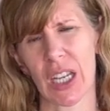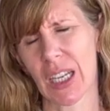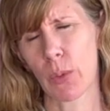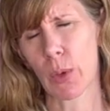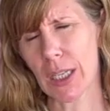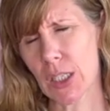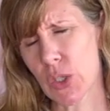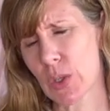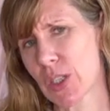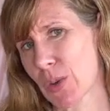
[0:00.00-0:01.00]
And I wanted
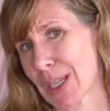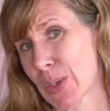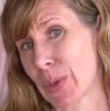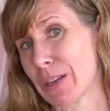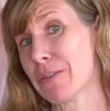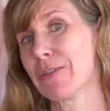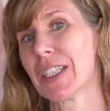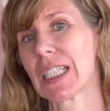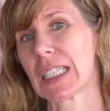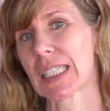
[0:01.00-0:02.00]
to address what it
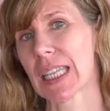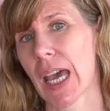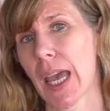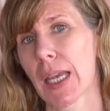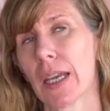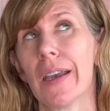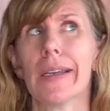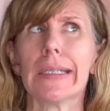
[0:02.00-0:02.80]
feels like,